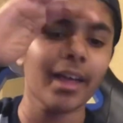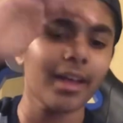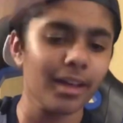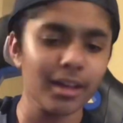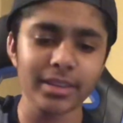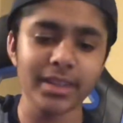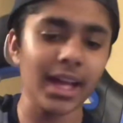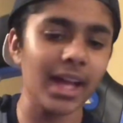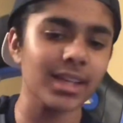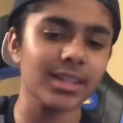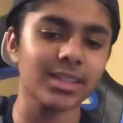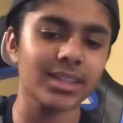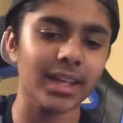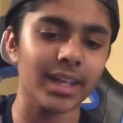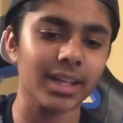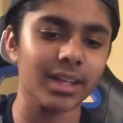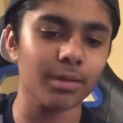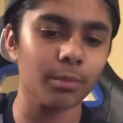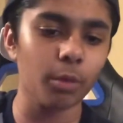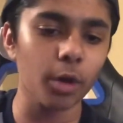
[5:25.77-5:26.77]
That is sick.
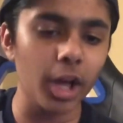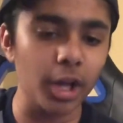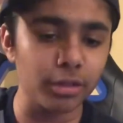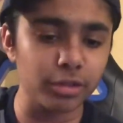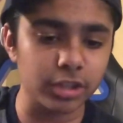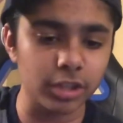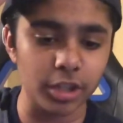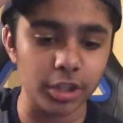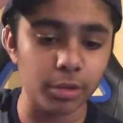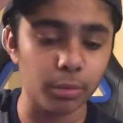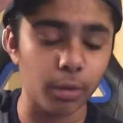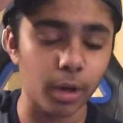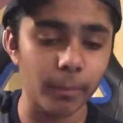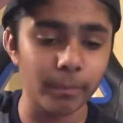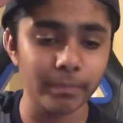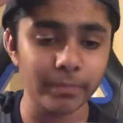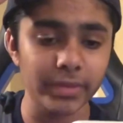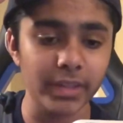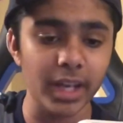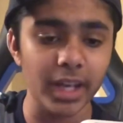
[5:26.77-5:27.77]
What else can you
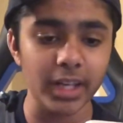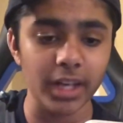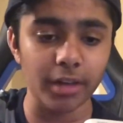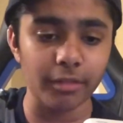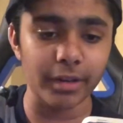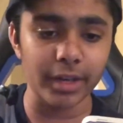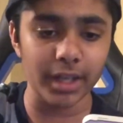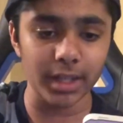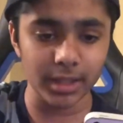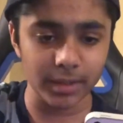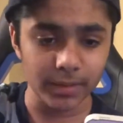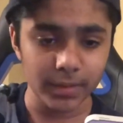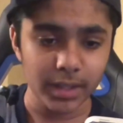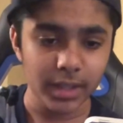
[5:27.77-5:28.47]
want? 99 rated.